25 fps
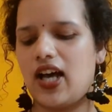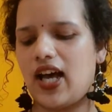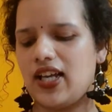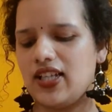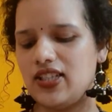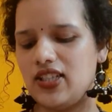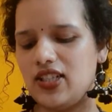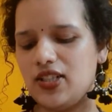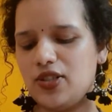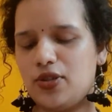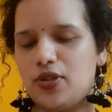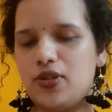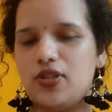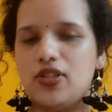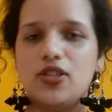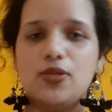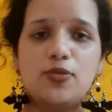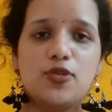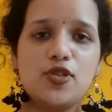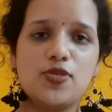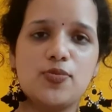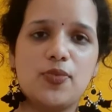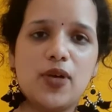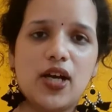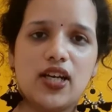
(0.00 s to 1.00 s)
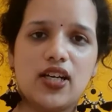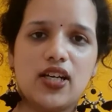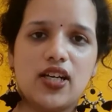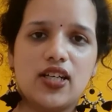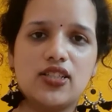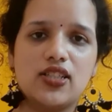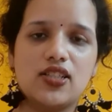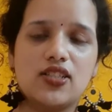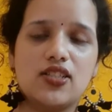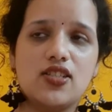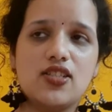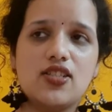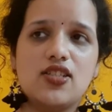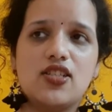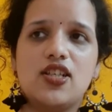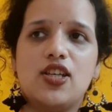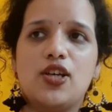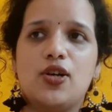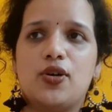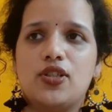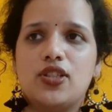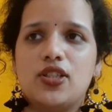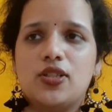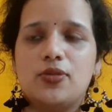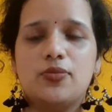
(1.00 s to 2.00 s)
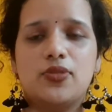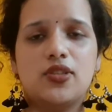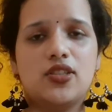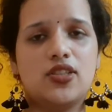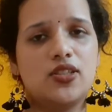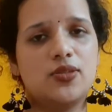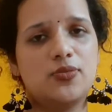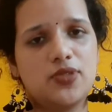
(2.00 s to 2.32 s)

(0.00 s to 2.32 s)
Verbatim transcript: I think all the books by Agatha Christie, all the murder